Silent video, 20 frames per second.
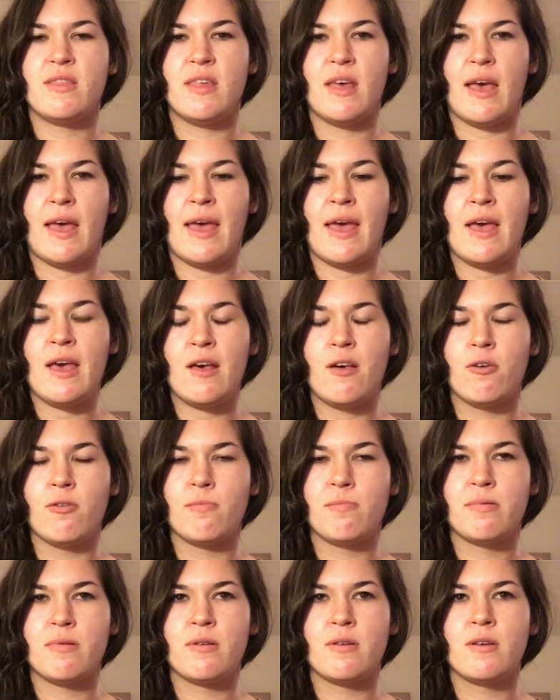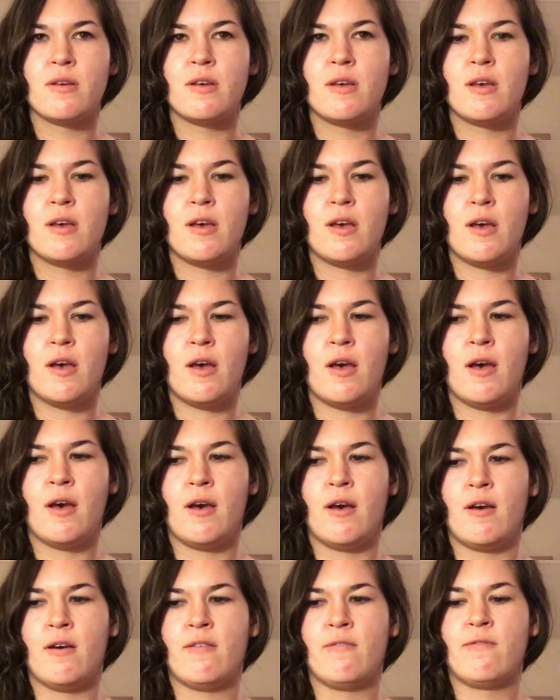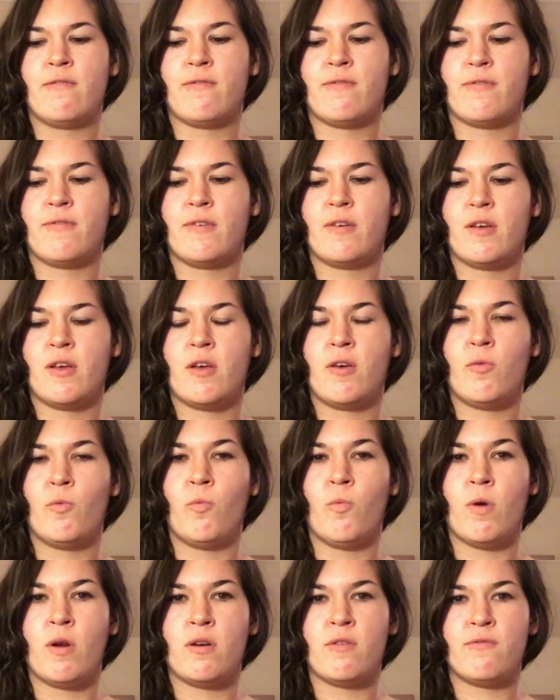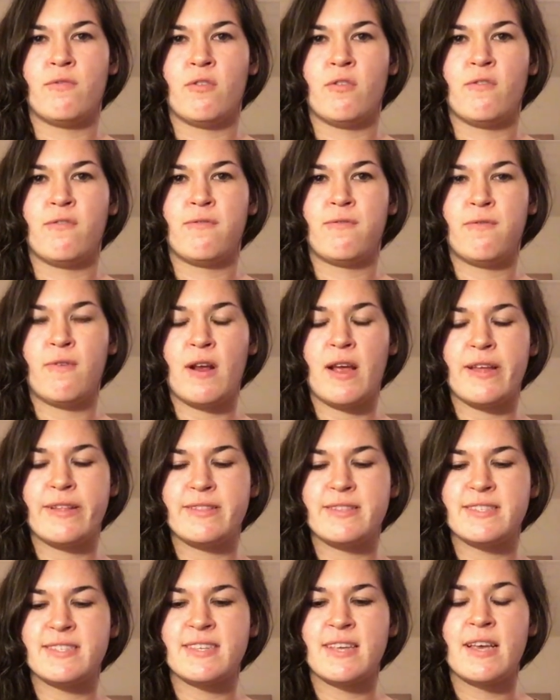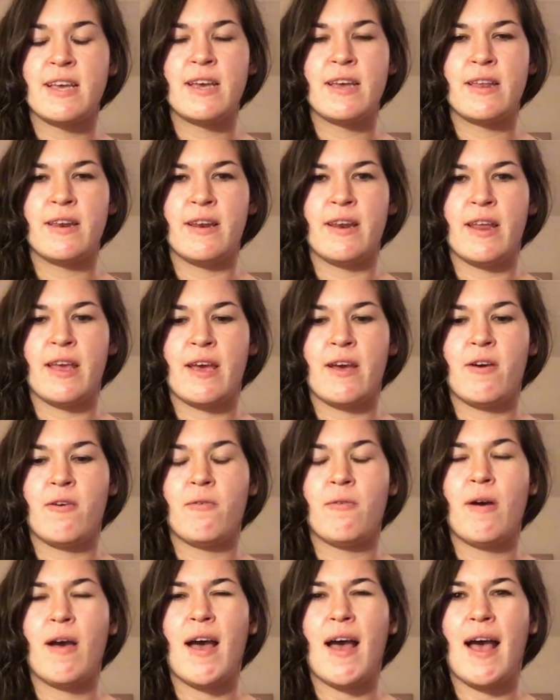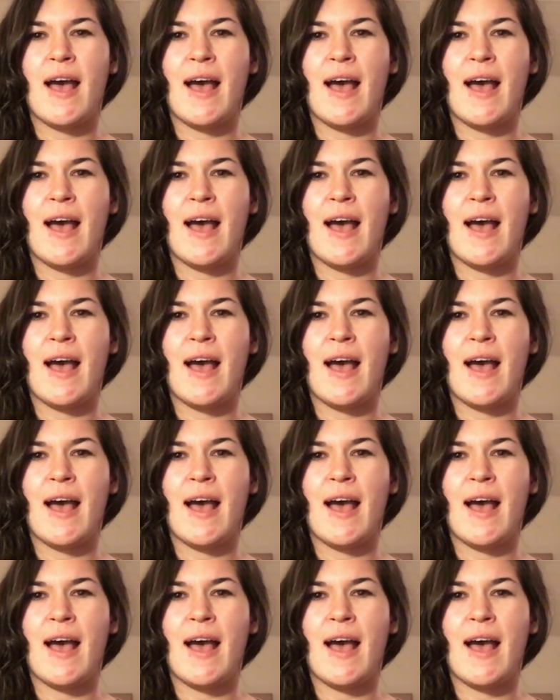the help of one of her friends. Now,